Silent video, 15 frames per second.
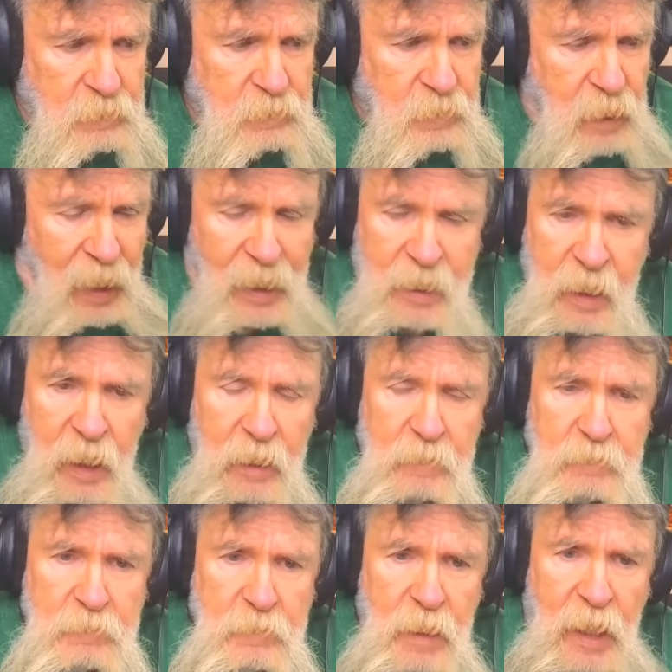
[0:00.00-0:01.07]
I
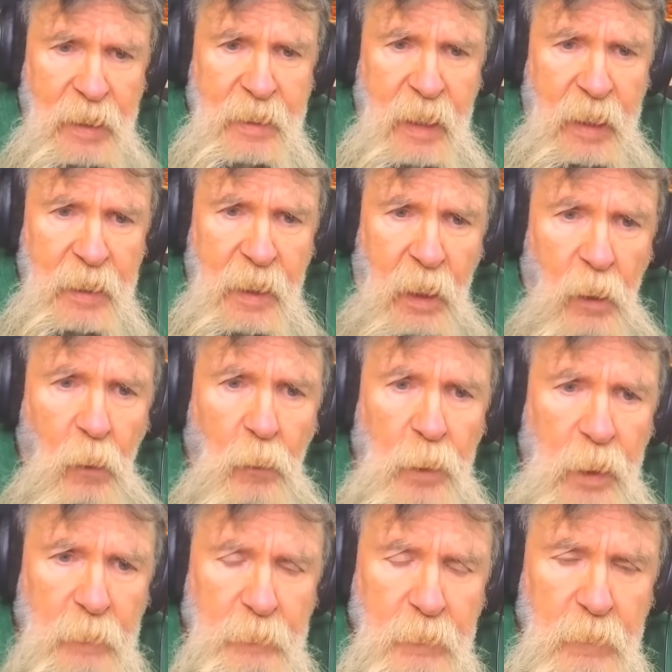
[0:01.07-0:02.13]
can't I can't hold
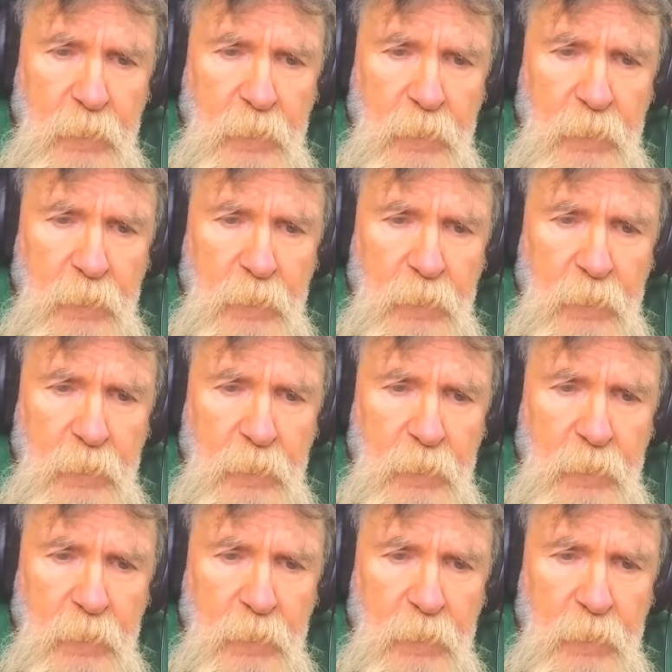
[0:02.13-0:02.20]
him.